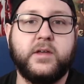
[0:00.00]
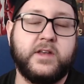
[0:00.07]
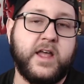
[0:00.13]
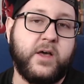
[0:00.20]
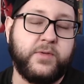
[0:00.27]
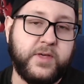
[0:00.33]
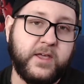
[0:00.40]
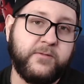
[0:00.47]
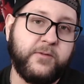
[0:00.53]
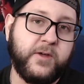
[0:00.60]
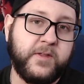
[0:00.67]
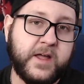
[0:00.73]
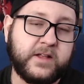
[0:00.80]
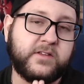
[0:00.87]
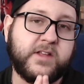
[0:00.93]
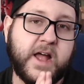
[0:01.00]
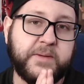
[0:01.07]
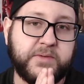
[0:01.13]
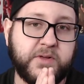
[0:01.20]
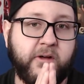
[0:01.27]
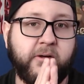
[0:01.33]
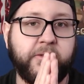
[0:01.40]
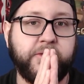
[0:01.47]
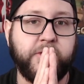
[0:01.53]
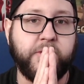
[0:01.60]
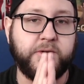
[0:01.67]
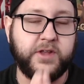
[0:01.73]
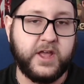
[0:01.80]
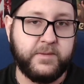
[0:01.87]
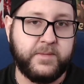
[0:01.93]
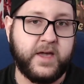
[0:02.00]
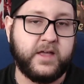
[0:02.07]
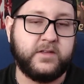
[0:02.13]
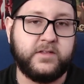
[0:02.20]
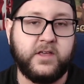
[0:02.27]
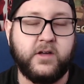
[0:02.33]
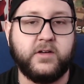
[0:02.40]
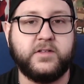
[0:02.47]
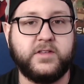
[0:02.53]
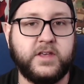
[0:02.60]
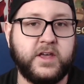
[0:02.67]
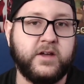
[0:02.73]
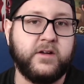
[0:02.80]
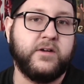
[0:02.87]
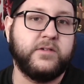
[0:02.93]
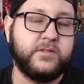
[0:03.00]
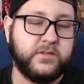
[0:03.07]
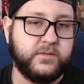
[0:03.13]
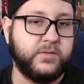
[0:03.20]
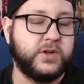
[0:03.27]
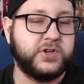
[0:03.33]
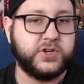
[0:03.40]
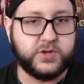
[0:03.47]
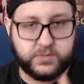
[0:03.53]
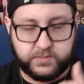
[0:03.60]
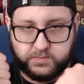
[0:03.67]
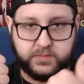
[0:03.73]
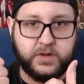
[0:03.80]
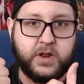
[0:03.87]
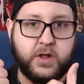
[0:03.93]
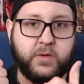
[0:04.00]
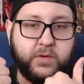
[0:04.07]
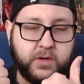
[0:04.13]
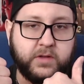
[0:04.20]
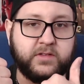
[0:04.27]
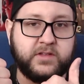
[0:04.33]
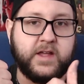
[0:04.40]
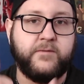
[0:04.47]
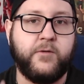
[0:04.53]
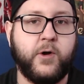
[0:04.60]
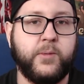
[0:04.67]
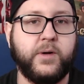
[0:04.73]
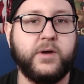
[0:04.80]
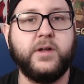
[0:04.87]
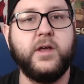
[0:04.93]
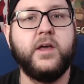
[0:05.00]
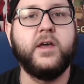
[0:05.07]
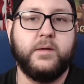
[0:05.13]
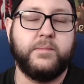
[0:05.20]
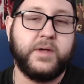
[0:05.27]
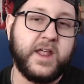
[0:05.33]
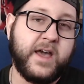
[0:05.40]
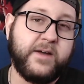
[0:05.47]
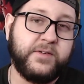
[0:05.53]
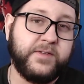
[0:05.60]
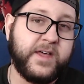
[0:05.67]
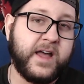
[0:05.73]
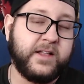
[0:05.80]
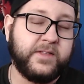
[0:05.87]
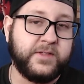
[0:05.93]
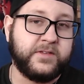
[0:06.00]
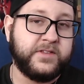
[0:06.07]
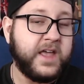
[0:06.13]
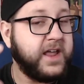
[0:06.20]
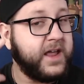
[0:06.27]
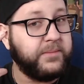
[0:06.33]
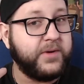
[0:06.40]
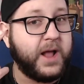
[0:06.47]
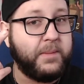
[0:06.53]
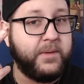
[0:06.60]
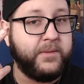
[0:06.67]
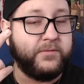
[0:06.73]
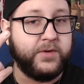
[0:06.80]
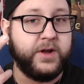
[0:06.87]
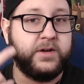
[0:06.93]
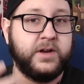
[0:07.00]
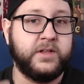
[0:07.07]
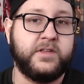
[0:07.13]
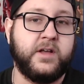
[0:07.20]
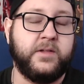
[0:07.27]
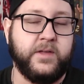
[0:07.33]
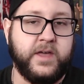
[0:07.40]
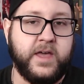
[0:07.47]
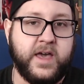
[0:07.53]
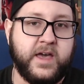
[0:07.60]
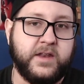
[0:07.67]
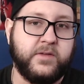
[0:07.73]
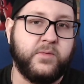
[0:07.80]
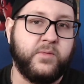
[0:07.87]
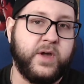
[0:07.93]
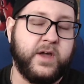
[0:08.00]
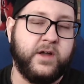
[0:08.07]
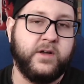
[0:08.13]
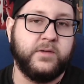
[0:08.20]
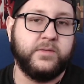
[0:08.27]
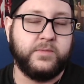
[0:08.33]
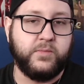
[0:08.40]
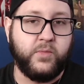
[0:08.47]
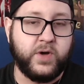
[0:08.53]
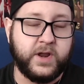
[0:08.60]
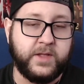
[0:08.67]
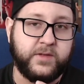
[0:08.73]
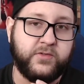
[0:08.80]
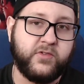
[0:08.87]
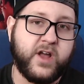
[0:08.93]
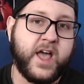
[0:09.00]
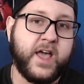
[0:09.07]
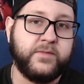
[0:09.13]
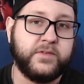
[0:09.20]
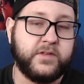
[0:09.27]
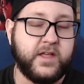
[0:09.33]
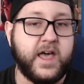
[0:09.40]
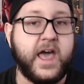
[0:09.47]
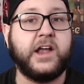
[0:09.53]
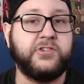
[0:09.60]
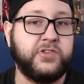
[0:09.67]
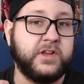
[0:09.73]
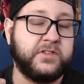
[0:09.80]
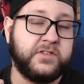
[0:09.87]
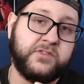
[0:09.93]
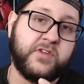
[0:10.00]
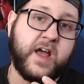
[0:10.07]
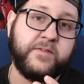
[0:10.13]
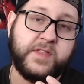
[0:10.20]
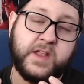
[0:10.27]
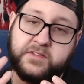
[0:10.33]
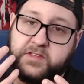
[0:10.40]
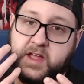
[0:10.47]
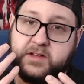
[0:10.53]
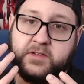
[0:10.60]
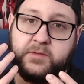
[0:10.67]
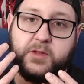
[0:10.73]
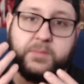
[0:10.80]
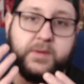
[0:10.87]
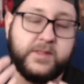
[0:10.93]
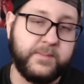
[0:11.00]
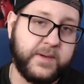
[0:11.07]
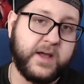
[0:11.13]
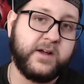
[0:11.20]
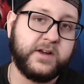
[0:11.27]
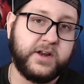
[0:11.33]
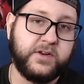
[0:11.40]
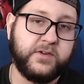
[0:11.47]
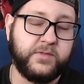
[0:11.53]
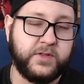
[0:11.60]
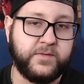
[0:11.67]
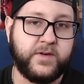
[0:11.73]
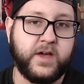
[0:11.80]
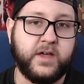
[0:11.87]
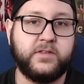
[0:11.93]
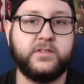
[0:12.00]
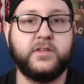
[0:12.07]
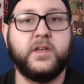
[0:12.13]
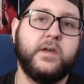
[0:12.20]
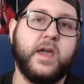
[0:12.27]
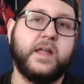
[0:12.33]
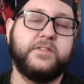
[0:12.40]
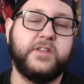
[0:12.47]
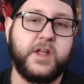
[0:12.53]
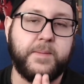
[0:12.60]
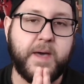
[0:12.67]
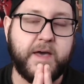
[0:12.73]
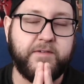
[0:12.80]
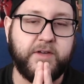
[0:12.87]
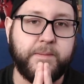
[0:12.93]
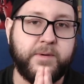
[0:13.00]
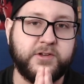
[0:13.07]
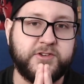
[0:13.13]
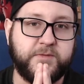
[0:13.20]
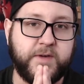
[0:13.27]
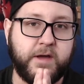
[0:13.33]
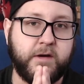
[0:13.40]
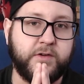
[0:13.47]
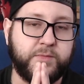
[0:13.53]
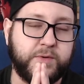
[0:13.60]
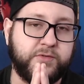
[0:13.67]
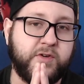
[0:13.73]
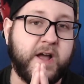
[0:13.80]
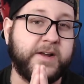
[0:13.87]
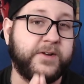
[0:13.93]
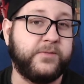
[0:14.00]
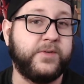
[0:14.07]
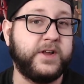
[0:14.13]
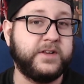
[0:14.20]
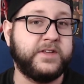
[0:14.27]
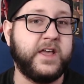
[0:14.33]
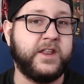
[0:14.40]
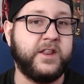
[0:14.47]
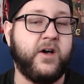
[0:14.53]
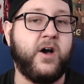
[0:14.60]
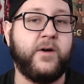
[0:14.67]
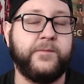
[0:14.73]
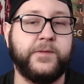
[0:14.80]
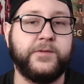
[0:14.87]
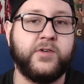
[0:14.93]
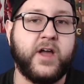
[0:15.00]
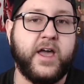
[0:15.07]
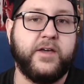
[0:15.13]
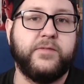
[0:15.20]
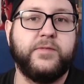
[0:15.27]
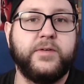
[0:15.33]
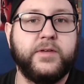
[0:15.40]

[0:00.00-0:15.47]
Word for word: Now, thankfully, that stopped all of the UDMA CRC errors, which, you know, good step forward but after that, the second problem reared its ugly head, where one of the drives, actually it's the drive that I selected to be the parity device, ended up having a bunch of errors when trying to read data off the drive.